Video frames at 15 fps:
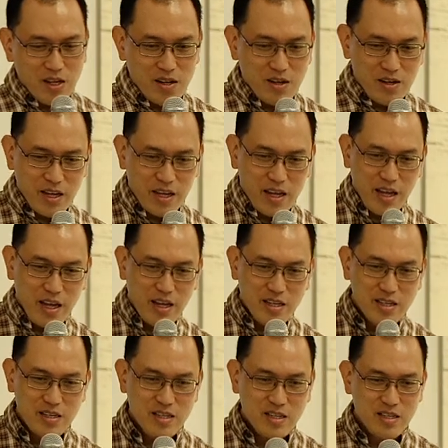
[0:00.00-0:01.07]
Okay,
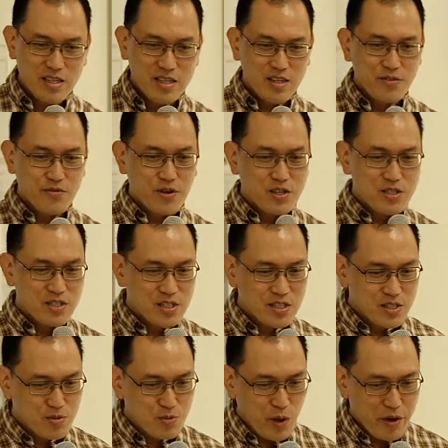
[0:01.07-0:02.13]
and here, of course,
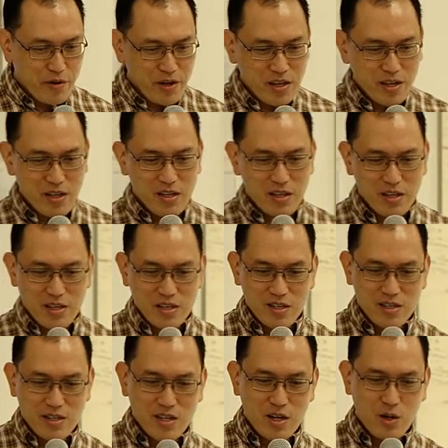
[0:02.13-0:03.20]
he's wearing
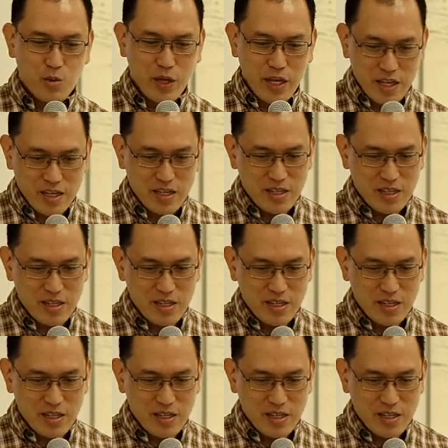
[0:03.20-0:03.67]
a wig.